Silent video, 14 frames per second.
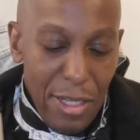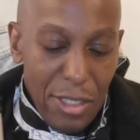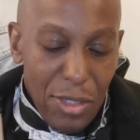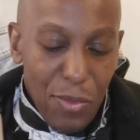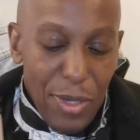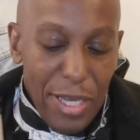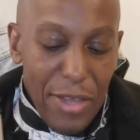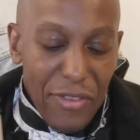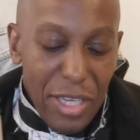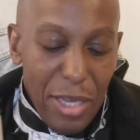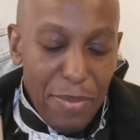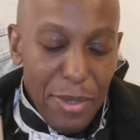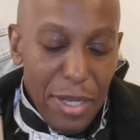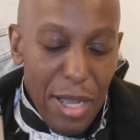So we're going to have
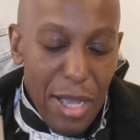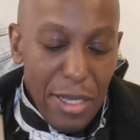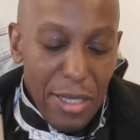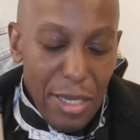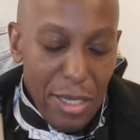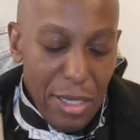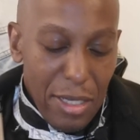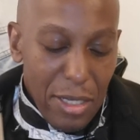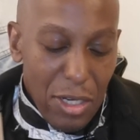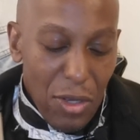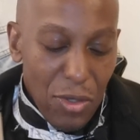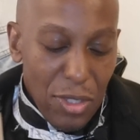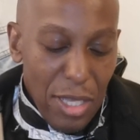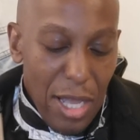to keep a
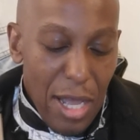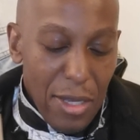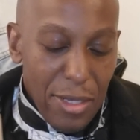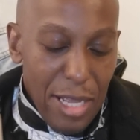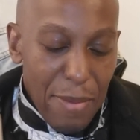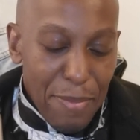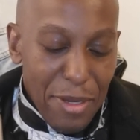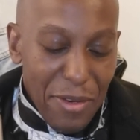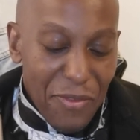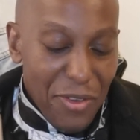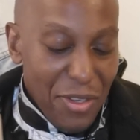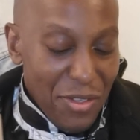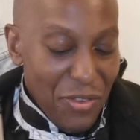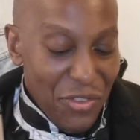close eye on that. But the
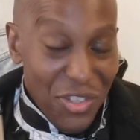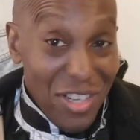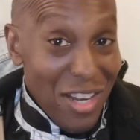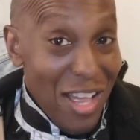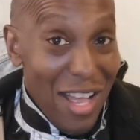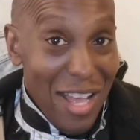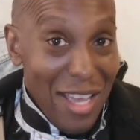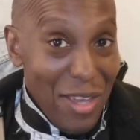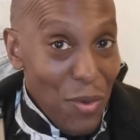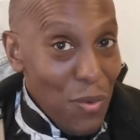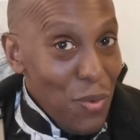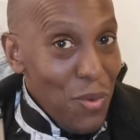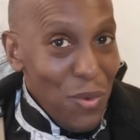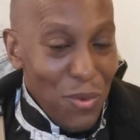1st of July,
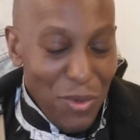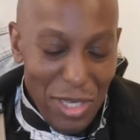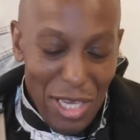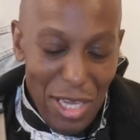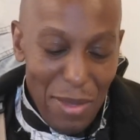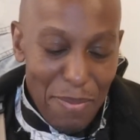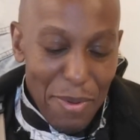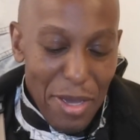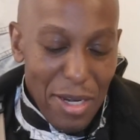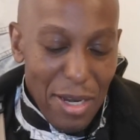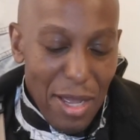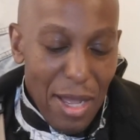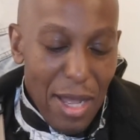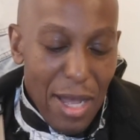keep
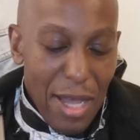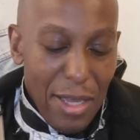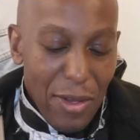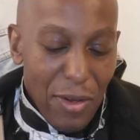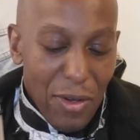an eye